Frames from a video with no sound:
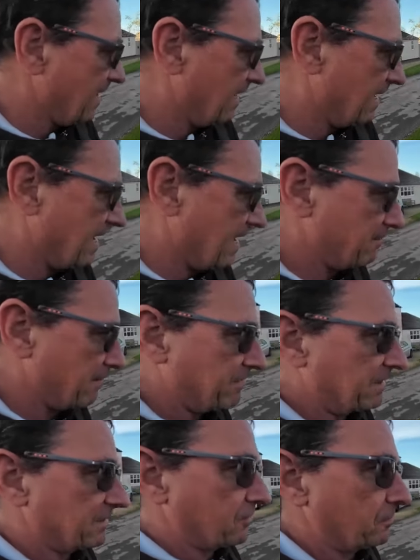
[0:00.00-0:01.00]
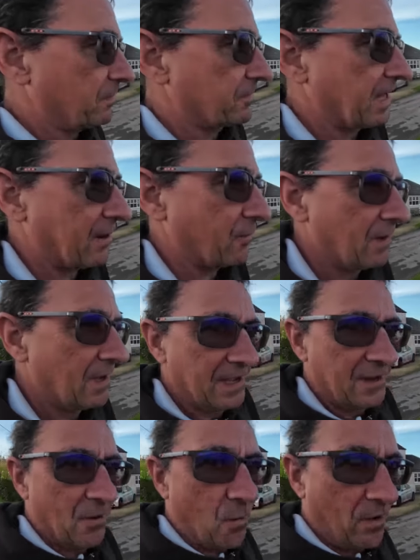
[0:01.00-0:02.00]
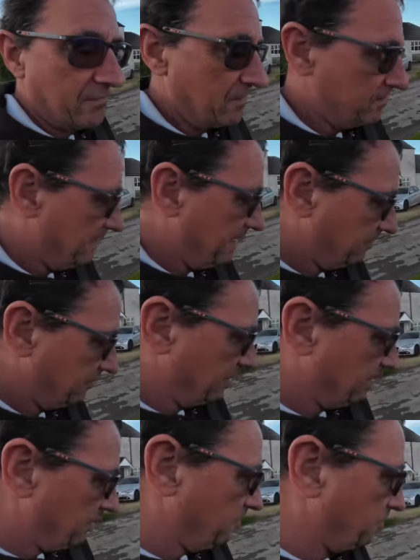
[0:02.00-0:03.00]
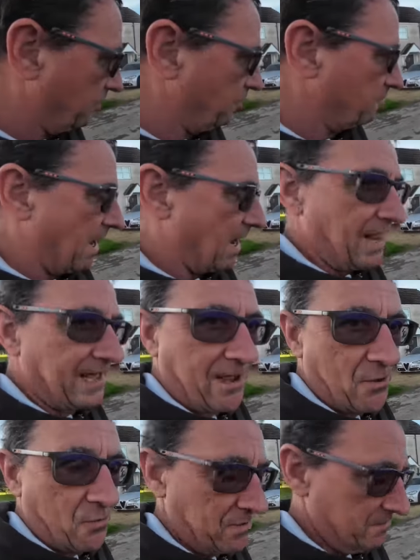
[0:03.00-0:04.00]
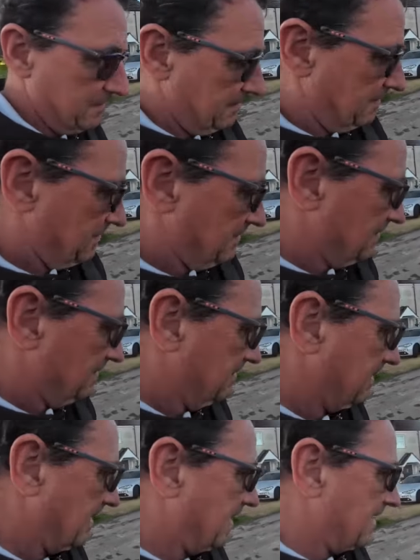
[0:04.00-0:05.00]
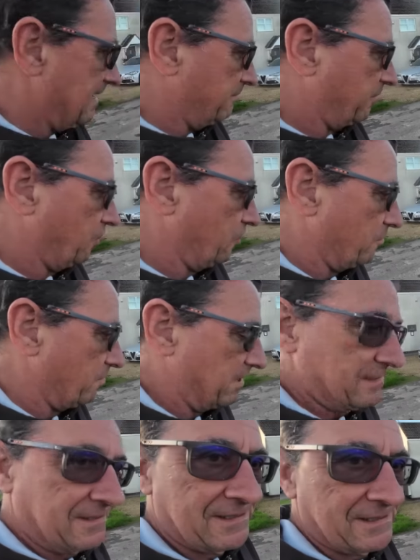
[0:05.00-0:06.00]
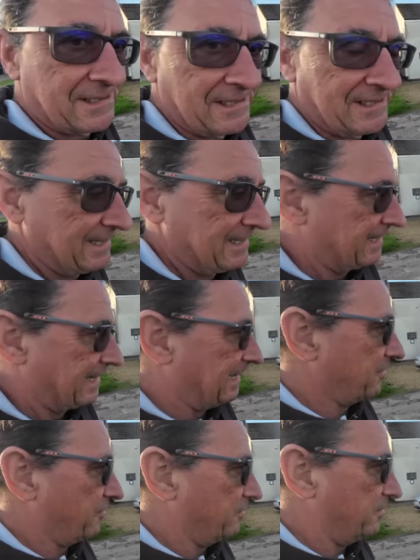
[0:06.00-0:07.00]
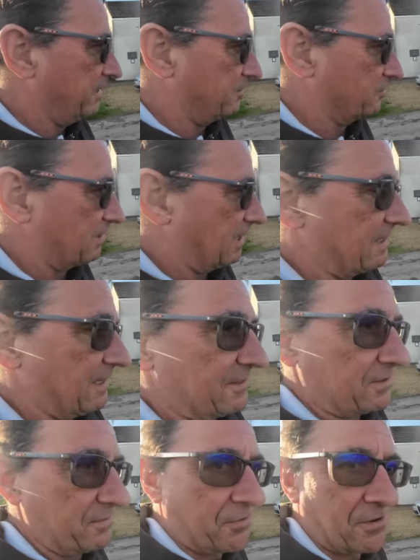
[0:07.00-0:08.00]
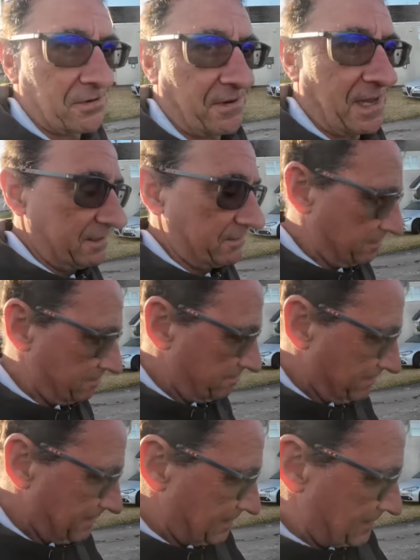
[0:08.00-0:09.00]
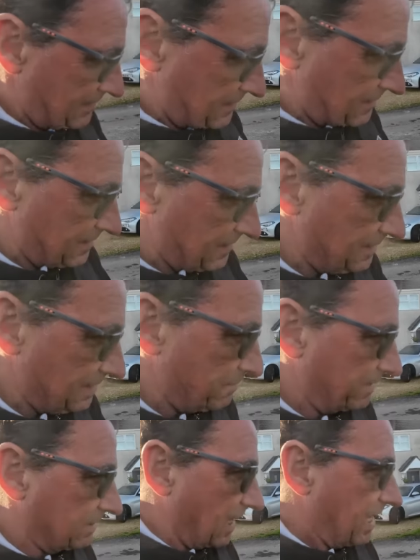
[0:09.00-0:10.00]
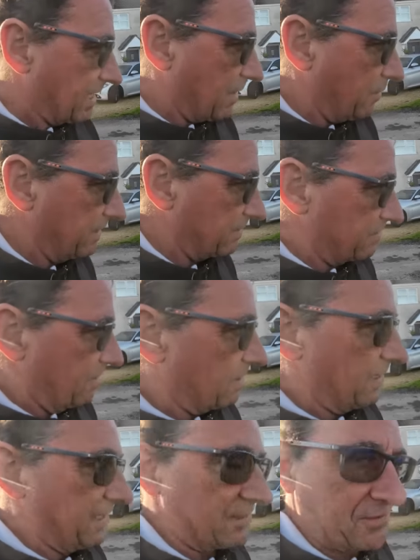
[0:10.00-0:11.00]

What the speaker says: I've had a couple now, and one of them is the YouTube Lego cube. And I thought it'd be just like literally four or five bits of Lego, and it's not,